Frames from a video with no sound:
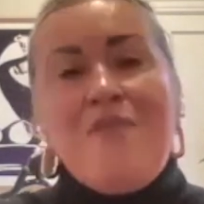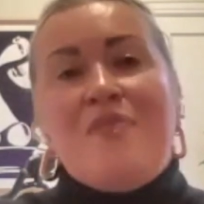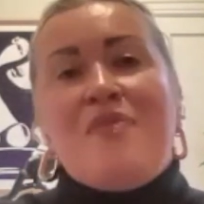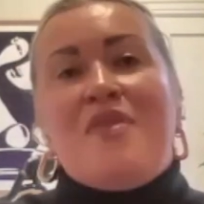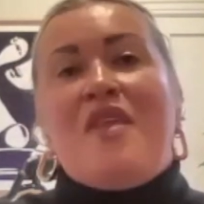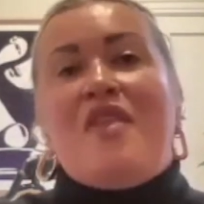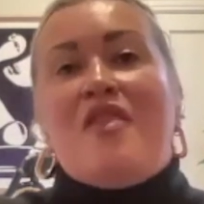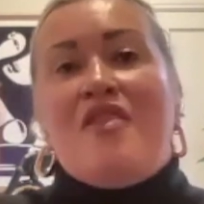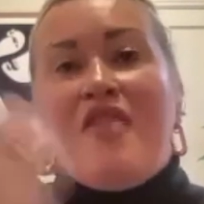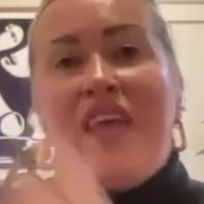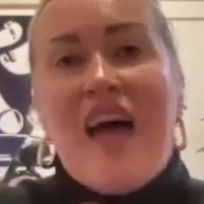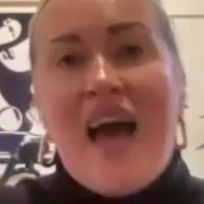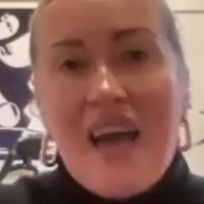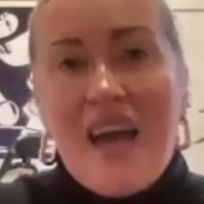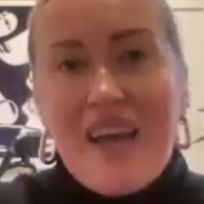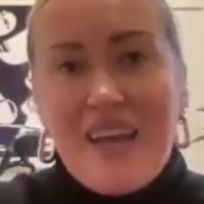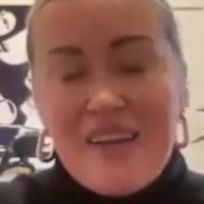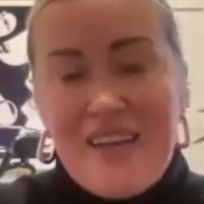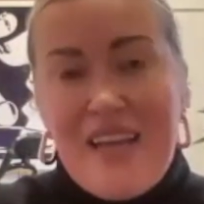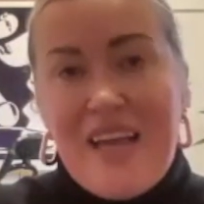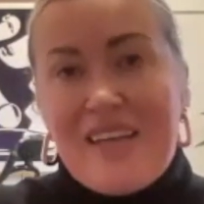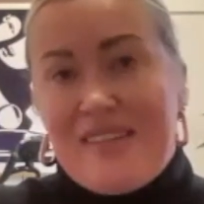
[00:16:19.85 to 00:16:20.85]

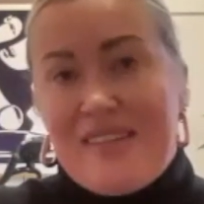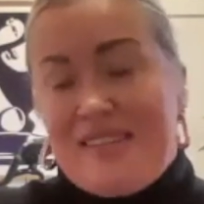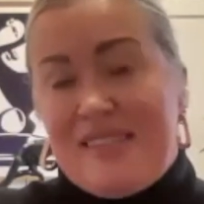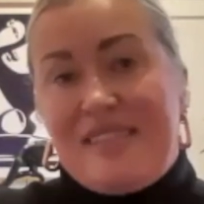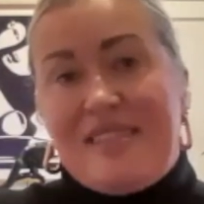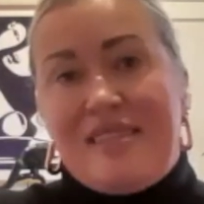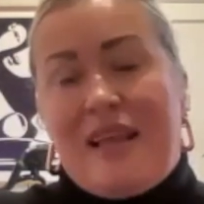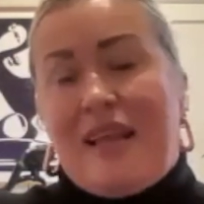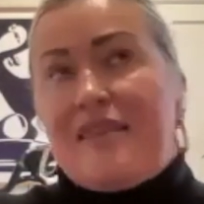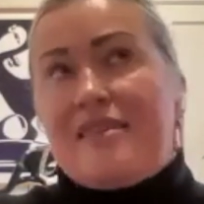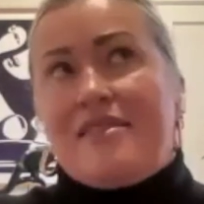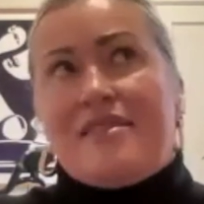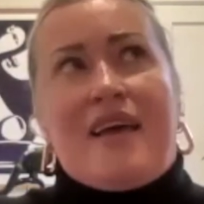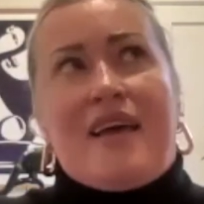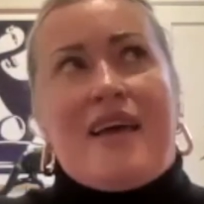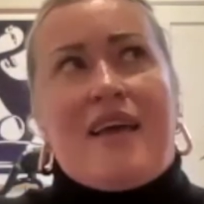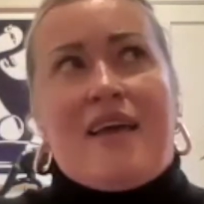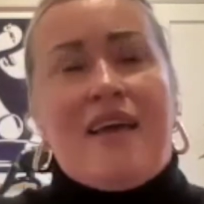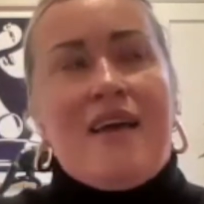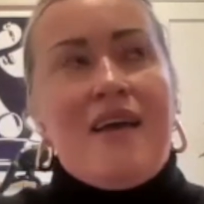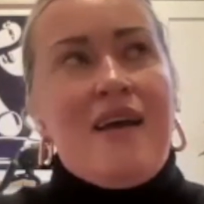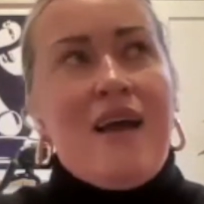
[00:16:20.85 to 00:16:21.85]
that kept sent
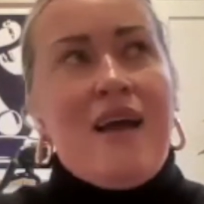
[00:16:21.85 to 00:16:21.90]
like